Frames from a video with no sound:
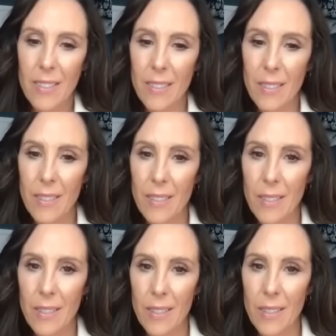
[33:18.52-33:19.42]

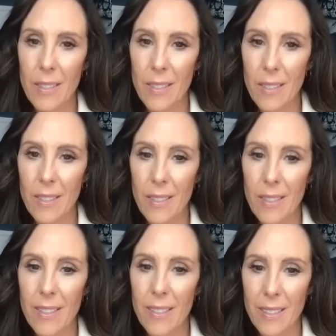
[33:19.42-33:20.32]

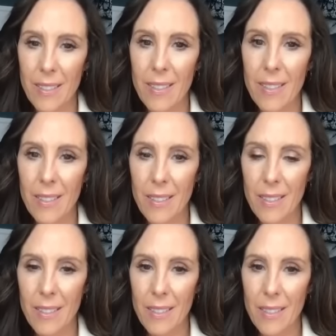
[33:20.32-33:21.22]

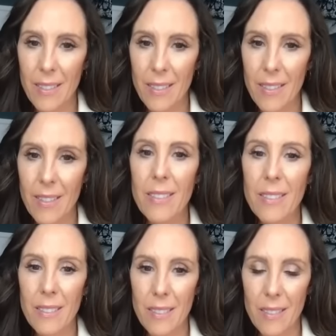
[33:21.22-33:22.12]

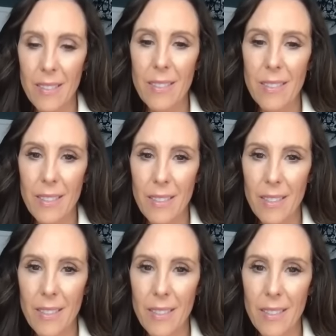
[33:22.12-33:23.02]

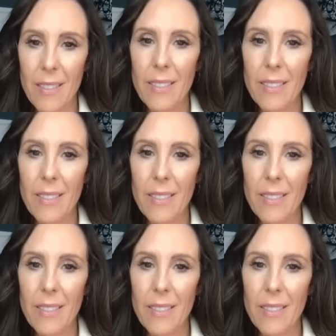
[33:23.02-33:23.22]
This person isn't speaking.